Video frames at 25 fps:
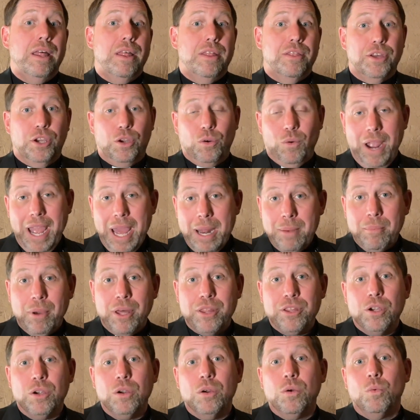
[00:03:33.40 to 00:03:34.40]
The
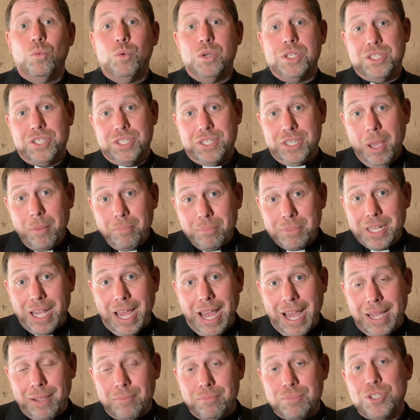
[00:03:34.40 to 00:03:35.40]
grandmother was
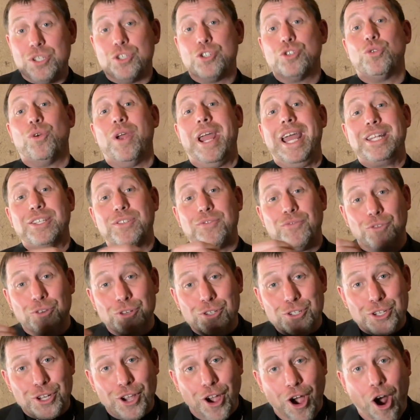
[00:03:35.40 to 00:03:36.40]
sometimes
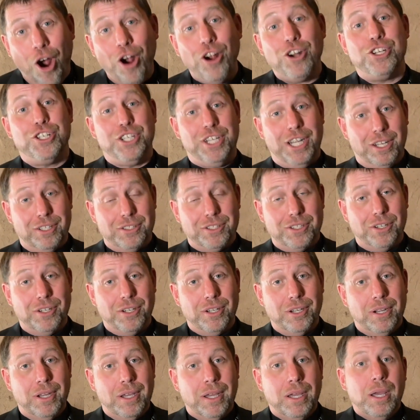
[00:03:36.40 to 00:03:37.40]
transferred to our shelter,
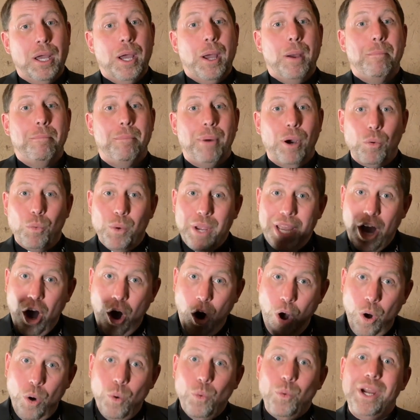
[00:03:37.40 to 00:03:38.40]
but we
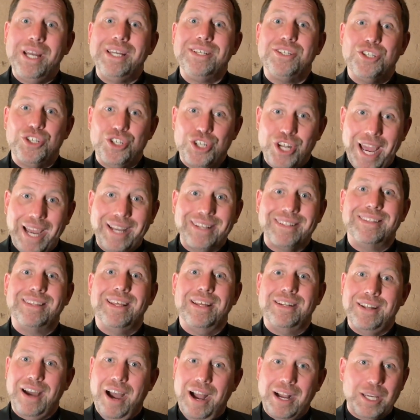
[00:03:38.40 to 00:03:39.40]
always checked
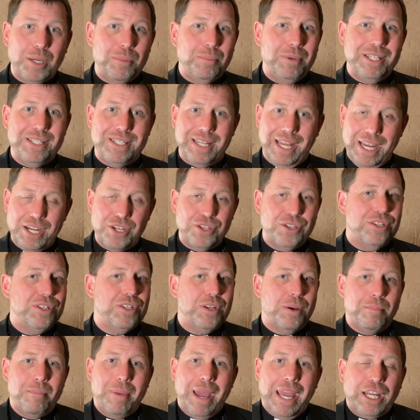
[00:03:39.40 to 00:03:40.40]
the documentation
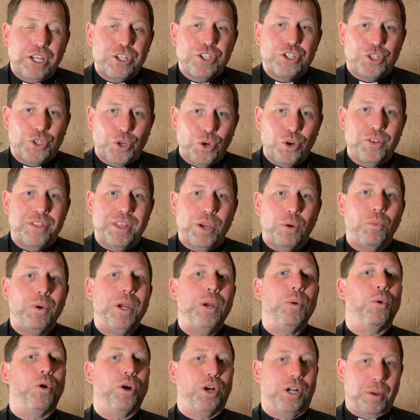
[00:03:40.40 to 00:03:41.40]
to make sure that
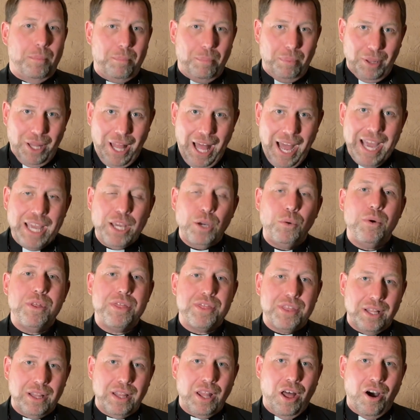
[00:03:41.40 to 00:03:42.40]
we were complying
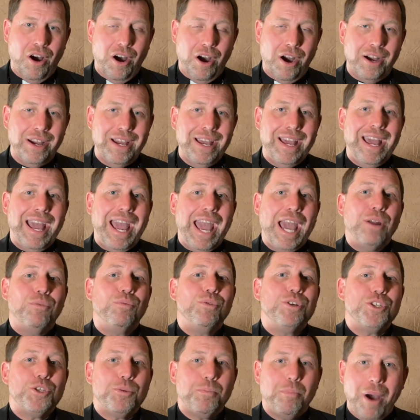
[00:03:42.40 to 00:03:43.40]
with the law and
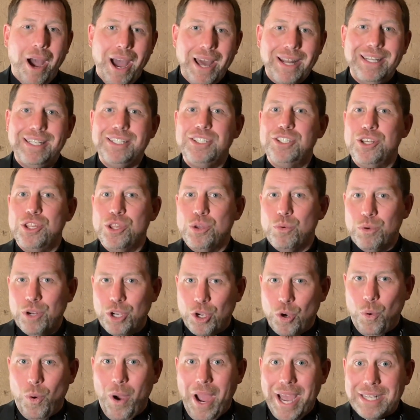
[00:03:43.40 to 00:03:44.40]
responding to the
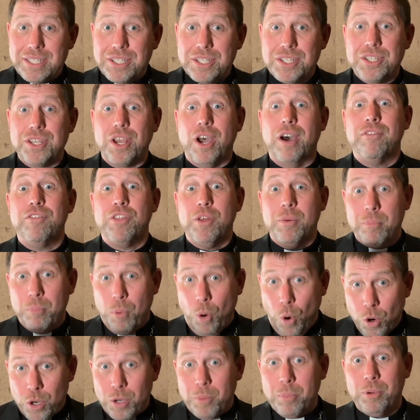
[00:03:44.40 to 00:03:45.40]
requests of the
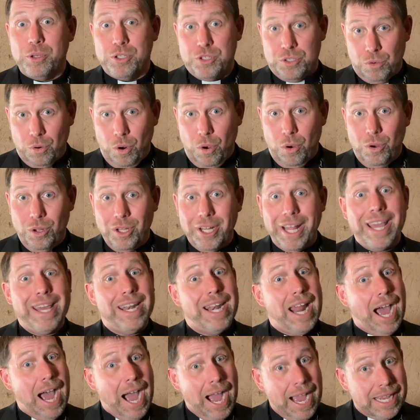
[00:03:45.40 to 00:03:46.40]
Border Patrol
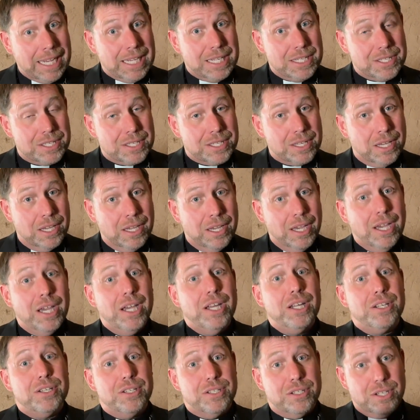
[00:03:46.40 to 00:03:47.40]
and ICE
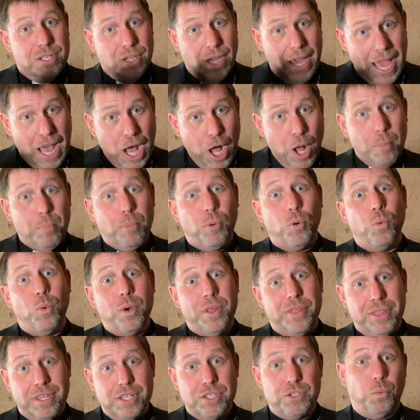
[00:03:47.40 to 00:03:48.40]
to help
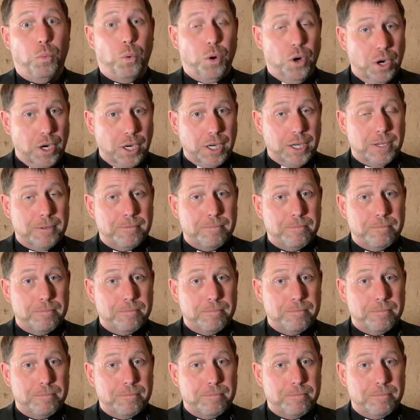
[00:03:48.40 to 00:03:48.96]
with this work.